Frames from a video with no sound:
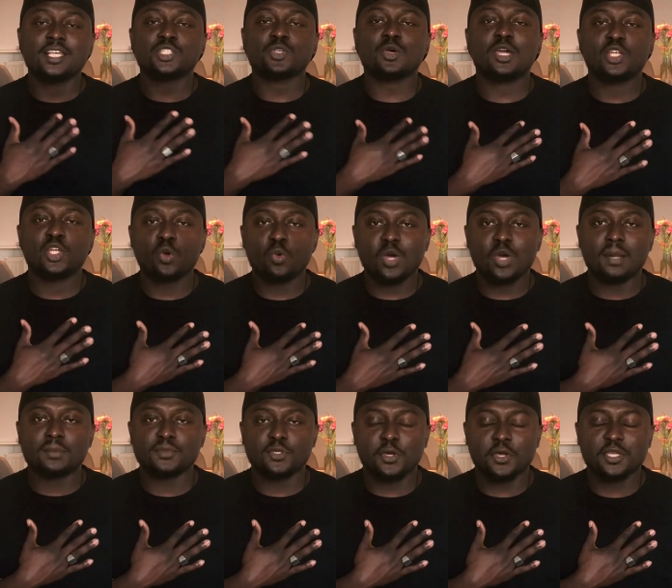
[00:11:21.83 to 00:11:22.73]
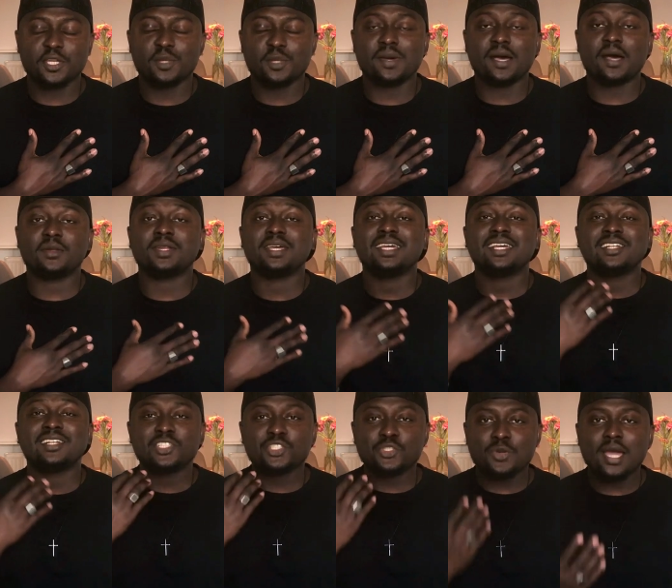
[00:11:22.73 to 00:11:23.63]
so I know what I'm talking about.
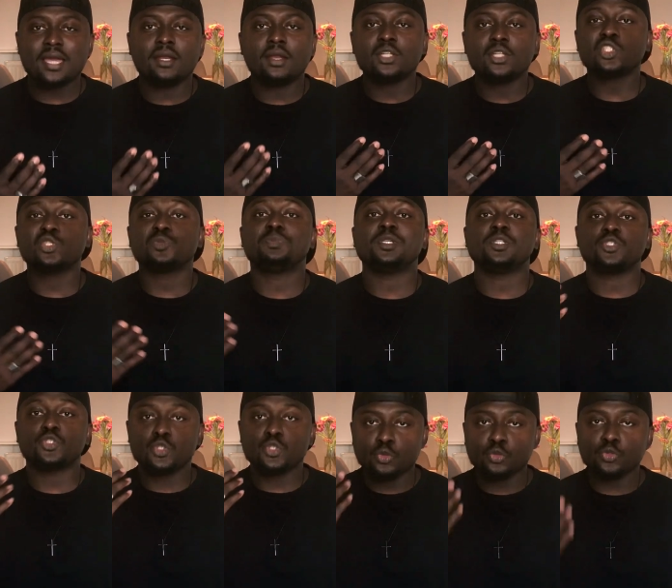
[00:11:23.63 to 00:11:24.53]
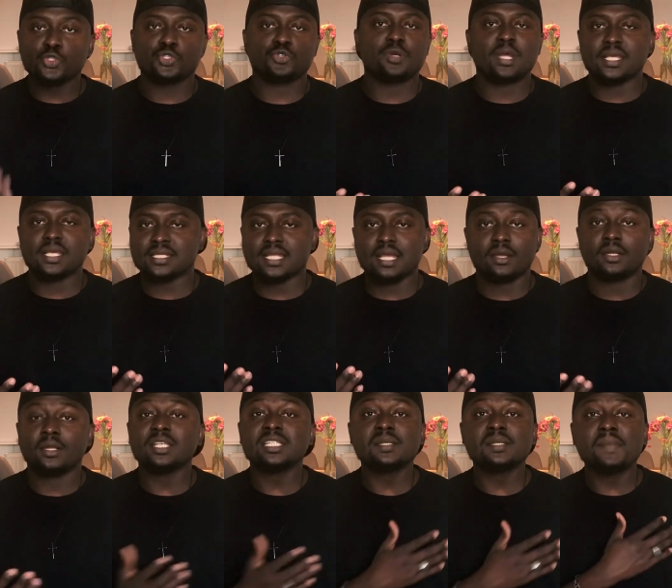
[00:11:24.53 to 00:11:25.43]
Try not to be too stressed out.
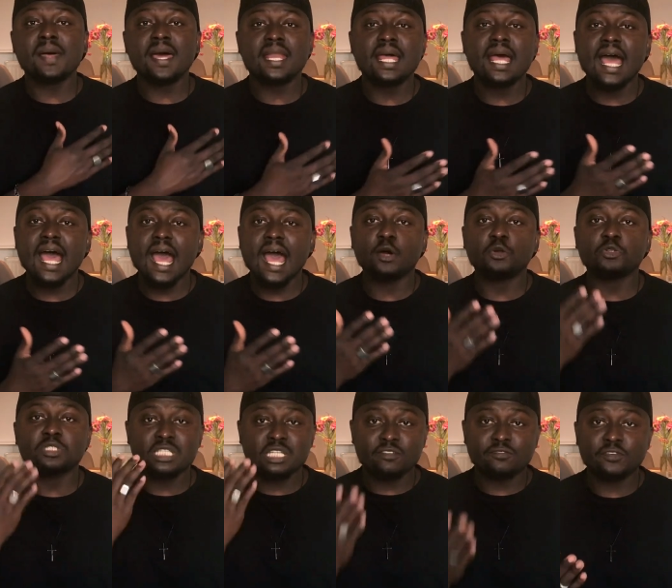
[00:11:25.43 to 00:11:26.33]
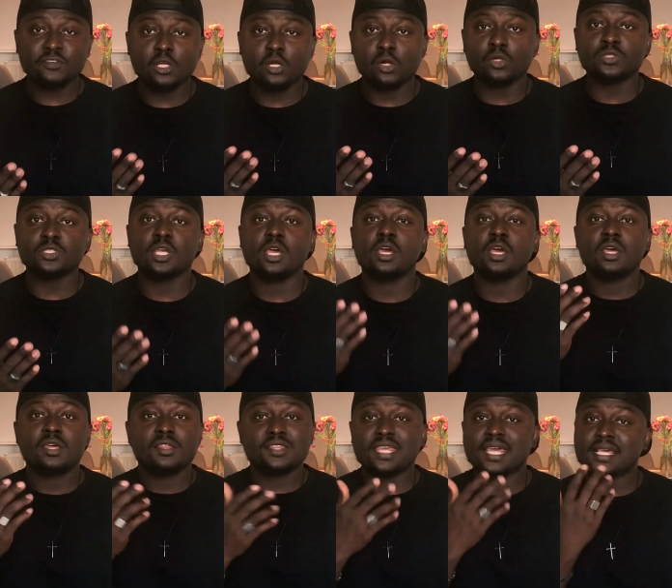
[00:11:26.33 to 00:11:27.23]
It doesn't matter how difficult
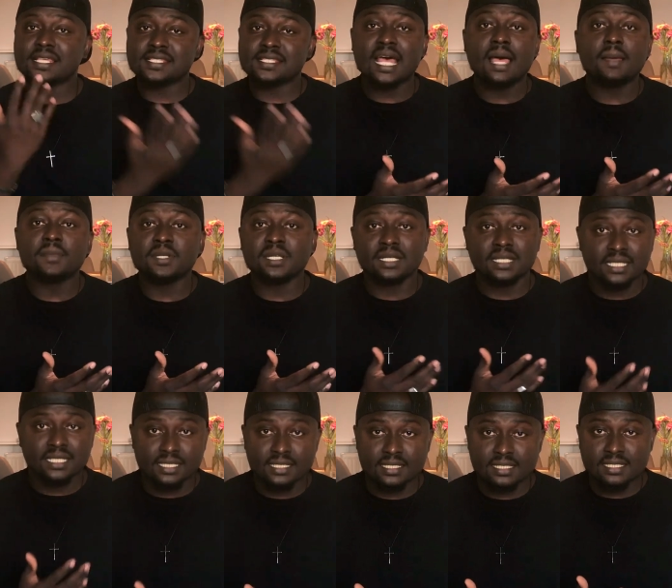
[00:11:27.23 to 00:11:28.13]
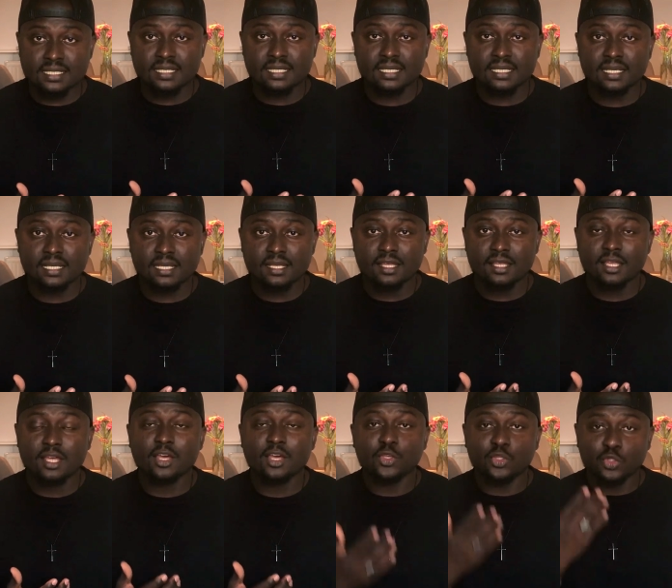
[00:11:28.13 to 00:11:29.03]
the examiner is.
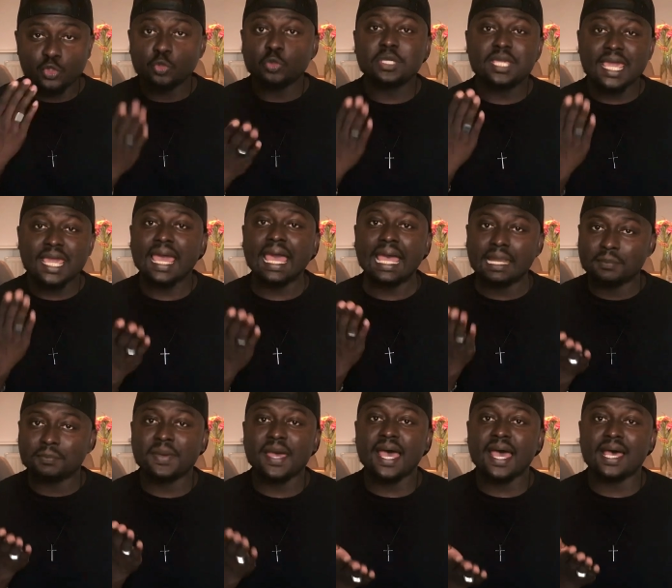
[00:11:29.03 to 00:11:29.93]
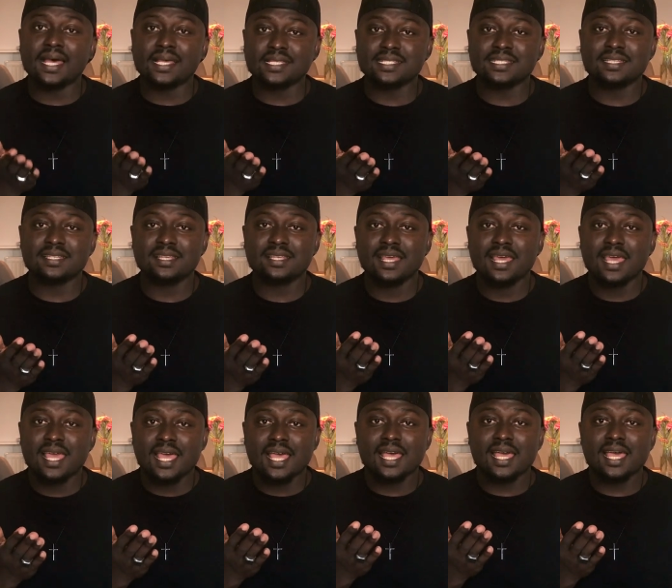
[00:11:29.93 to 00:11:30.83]
You can pass,
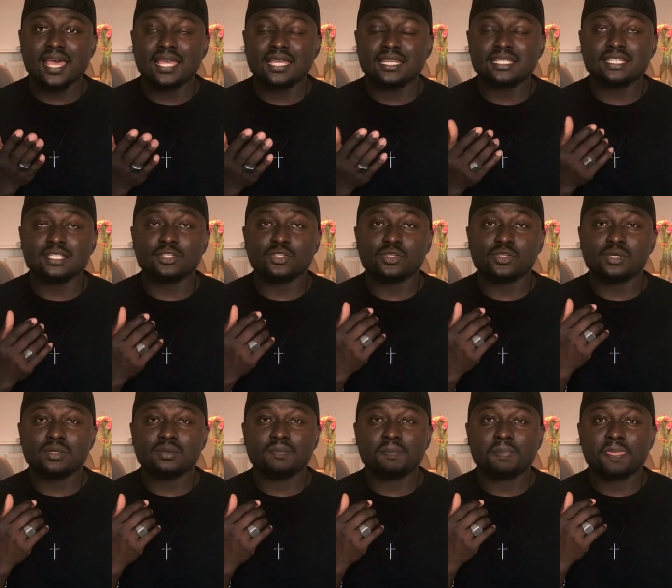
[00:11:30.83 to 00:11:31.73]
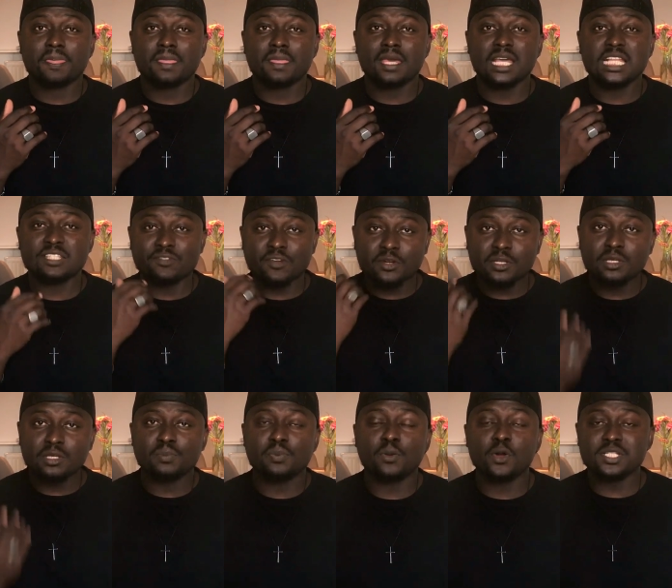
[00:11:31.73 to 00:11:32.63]
and it's
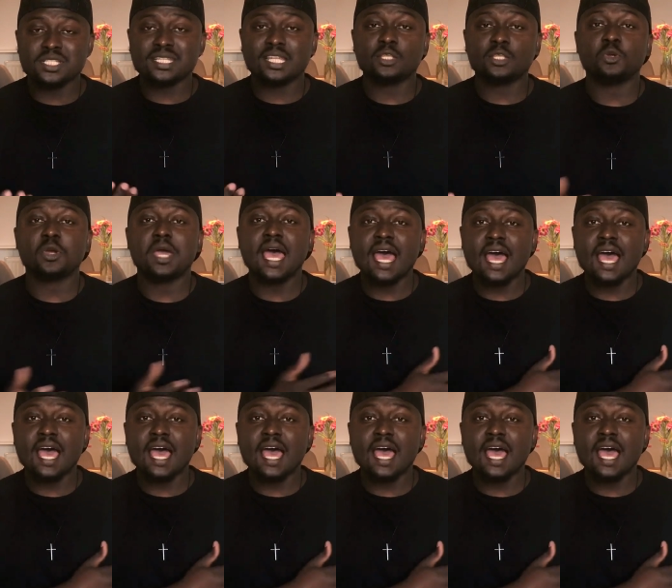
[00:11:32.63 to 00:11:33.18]
very important that